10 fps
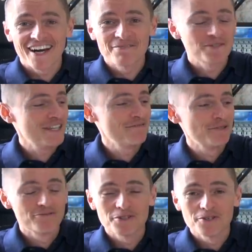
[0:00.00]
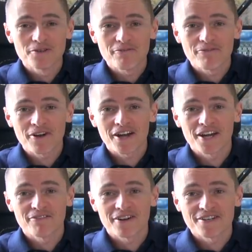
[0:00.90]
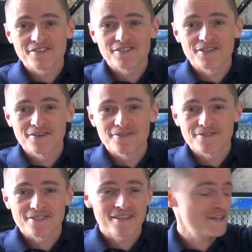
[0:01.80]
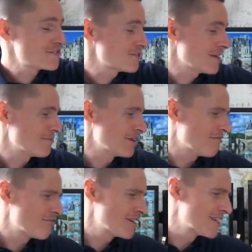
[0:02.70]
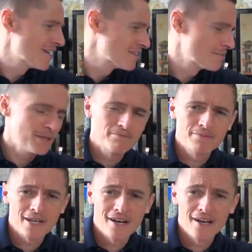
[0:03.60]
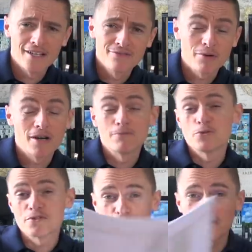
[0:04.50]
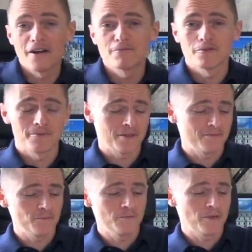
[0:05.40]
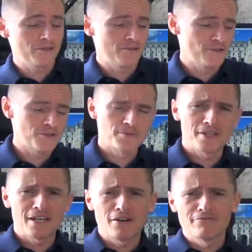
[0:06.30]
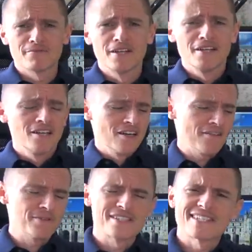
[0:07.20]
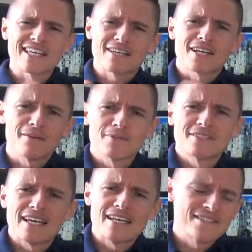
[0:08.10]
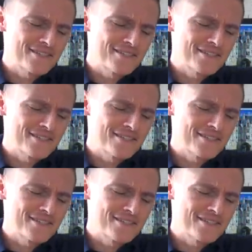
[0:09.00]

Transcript: I'm going to review very, very soon. Stay tuned. I'm running a little bit behind. Well, I'm always behind with my reviews, but now I've been sick a couple of days.